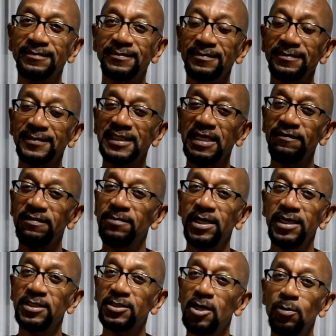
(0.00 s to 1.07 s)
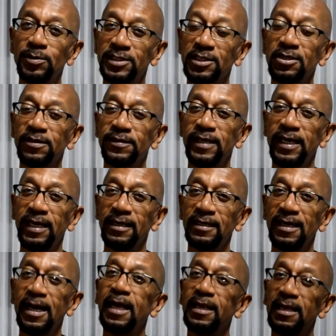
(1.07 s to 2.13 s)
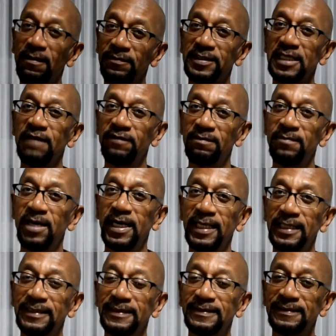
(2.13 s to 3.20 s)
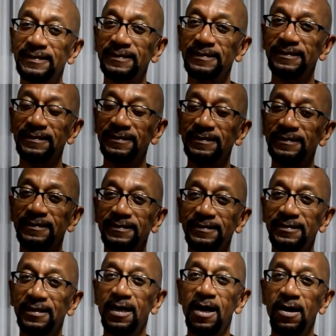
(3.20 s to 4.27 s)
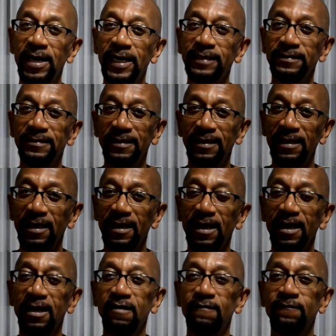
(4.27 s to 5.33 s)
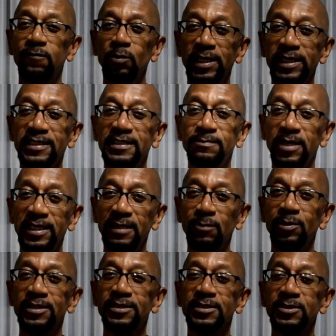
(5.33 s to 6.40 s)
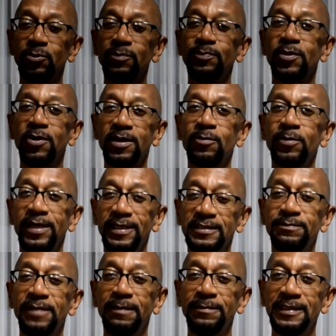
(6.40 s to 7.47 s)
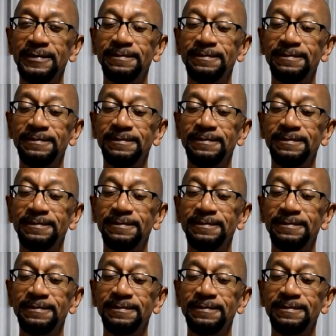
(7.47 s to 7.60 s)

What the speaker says: Saving money is always a good thing. I love saving money. All right? A fool and his money will soon part ways, baby.